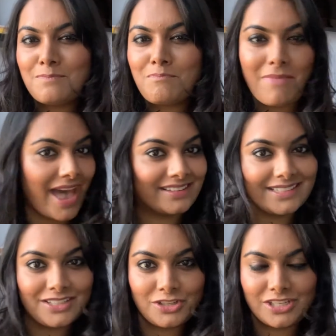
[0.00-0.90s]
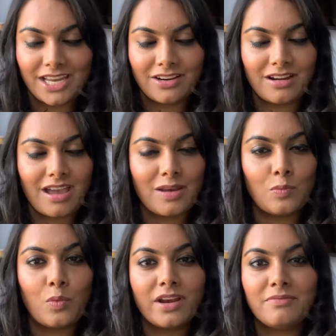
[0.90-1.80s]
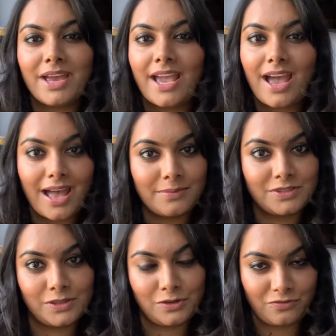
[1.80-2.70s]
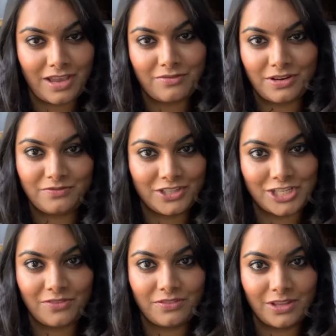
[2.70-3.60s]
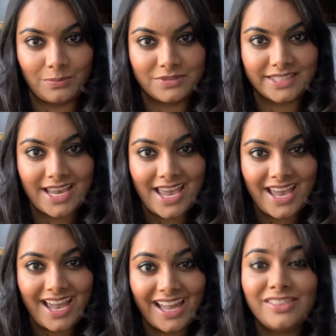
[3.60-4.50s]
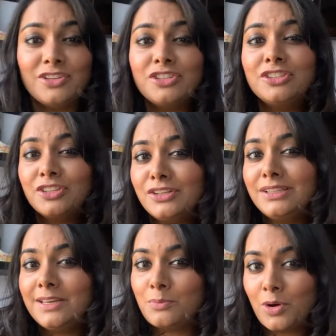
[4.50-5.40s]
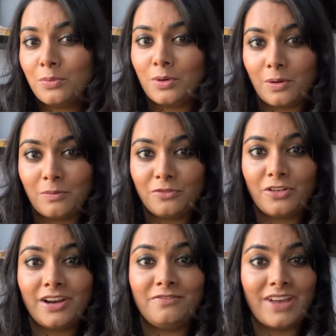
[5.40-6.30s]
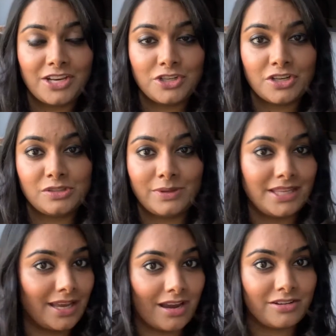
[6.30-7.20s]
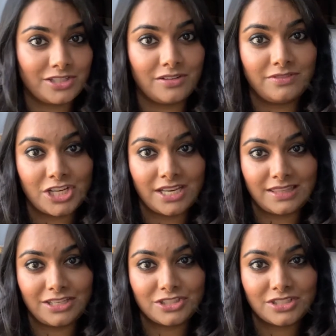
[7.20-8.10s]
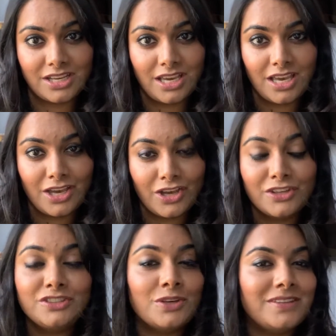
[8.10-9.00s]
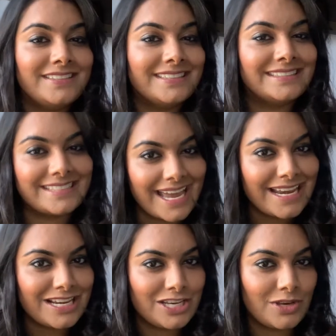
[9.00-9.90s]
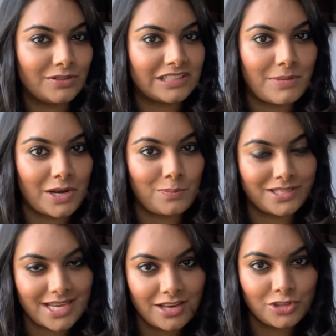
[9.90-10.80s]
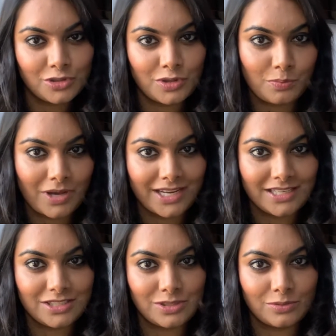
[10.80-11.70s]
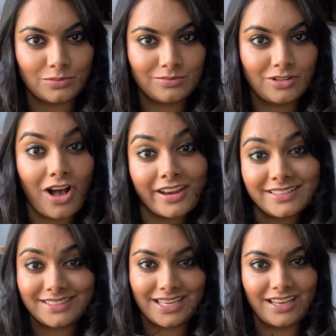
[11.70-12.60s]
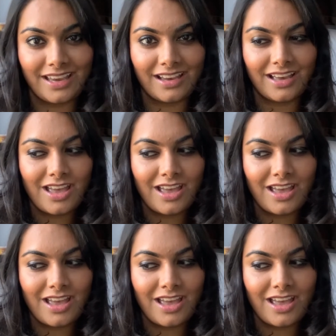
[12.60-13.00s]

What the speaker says: mass entertainer and one of my absolute favorite Vijay films. And there's certainly more room for adventures with the character of Jagadish. So this exciting news about a potential Thuppakki 2 got us thinking,